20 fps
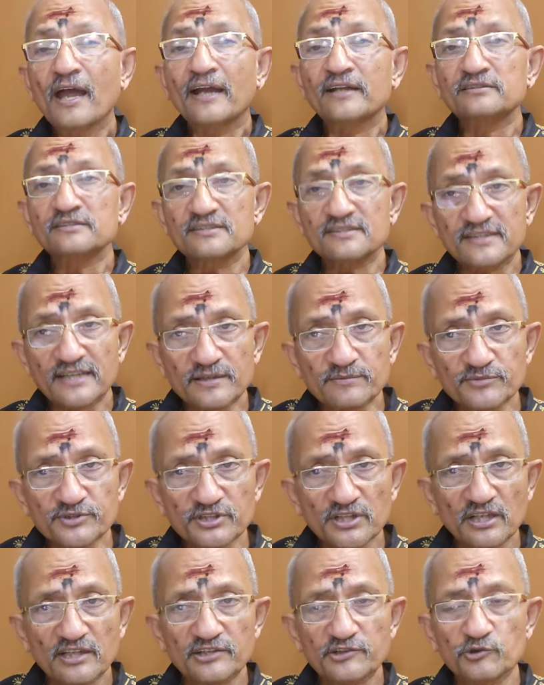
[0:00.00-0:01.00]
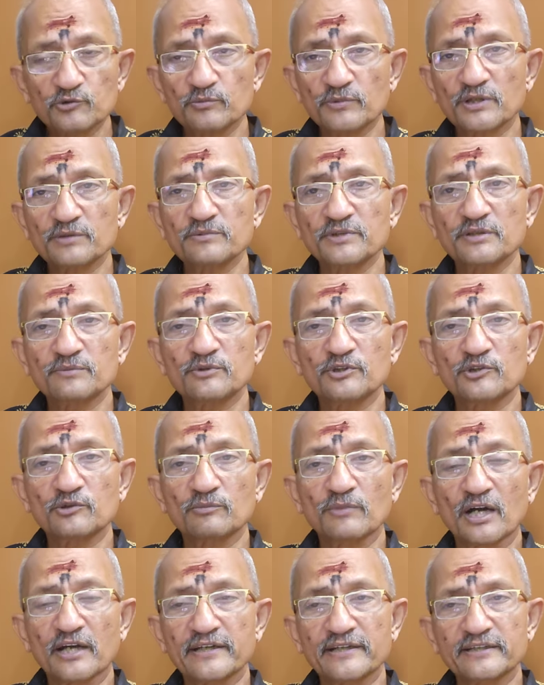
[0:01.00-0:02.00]
and the same share you may be able to
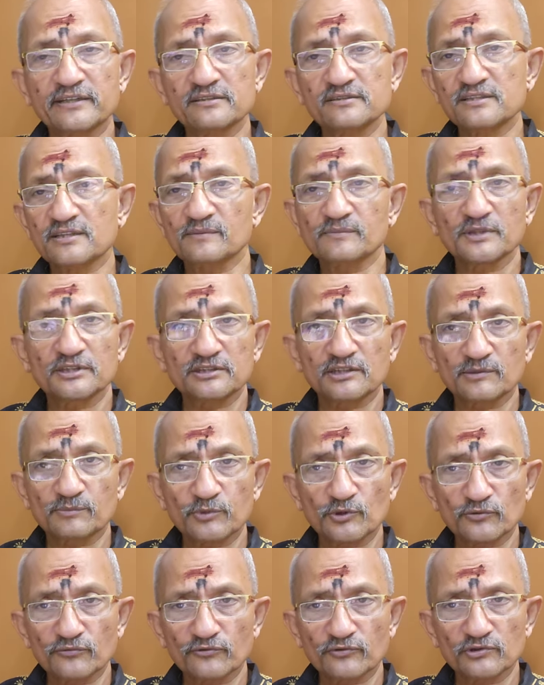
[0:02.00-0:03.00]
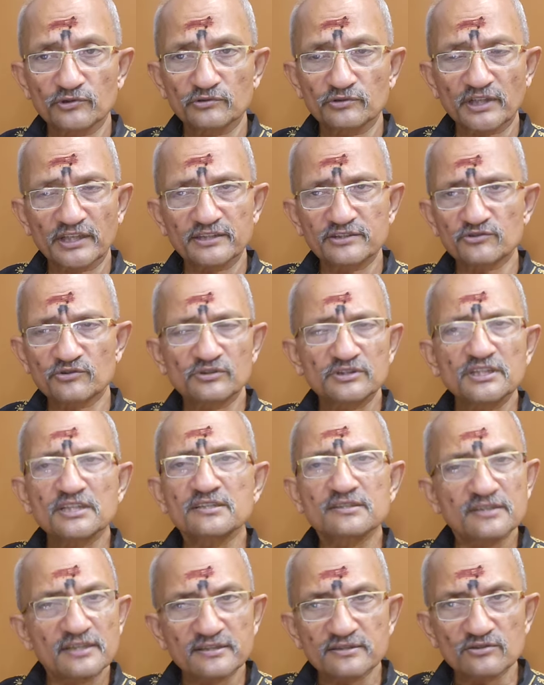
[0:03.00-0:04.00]
buy it in some other portfolio, right? So
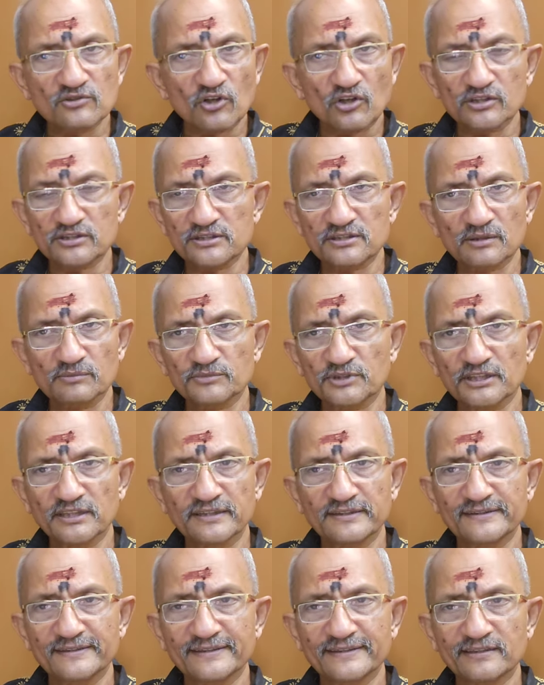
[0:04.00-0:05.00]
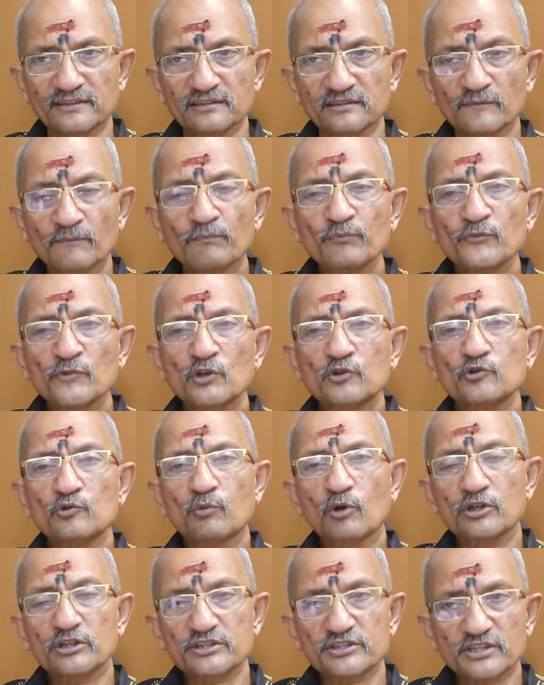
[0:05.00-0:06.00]
this is not something illegal.
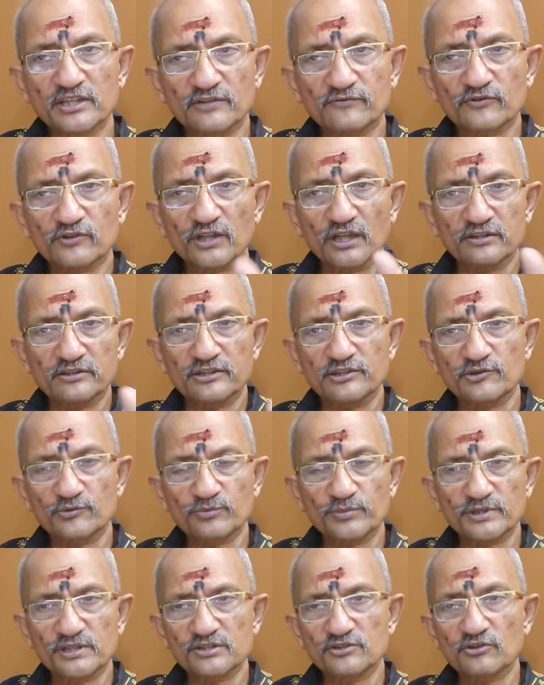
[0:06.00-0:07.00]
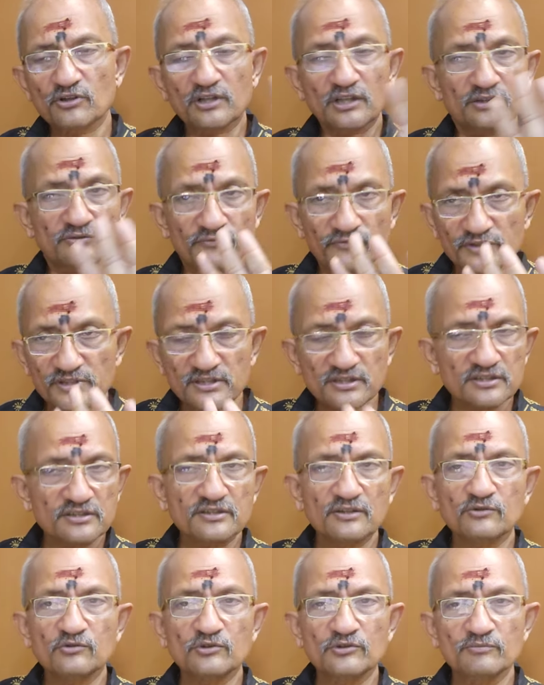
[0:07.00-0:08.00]
You bought a share for 100 rupees. You're convinced
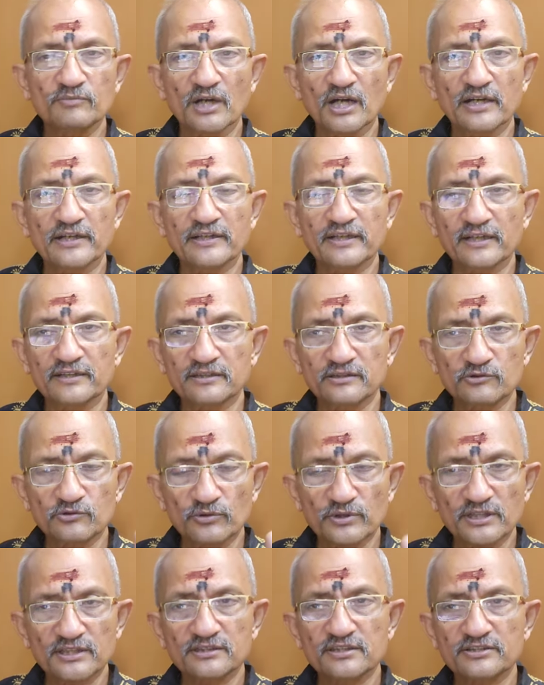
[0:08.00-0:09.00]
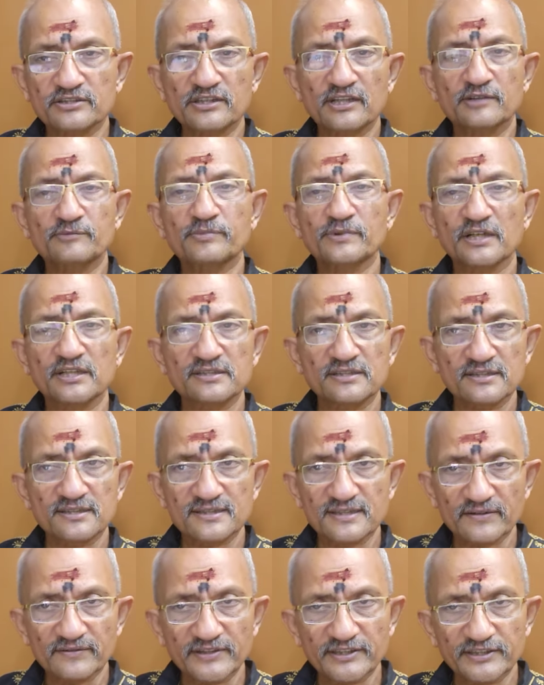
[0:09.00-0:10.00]
it's a good buy, and today the share price
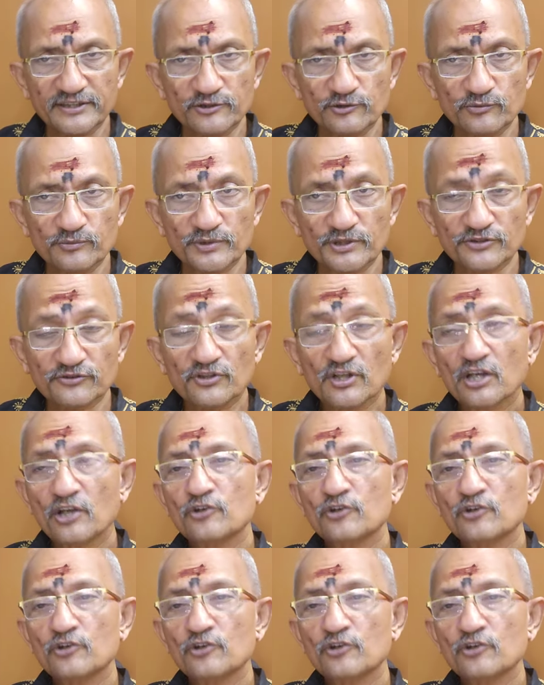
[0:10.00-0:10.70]
is 70 rupees.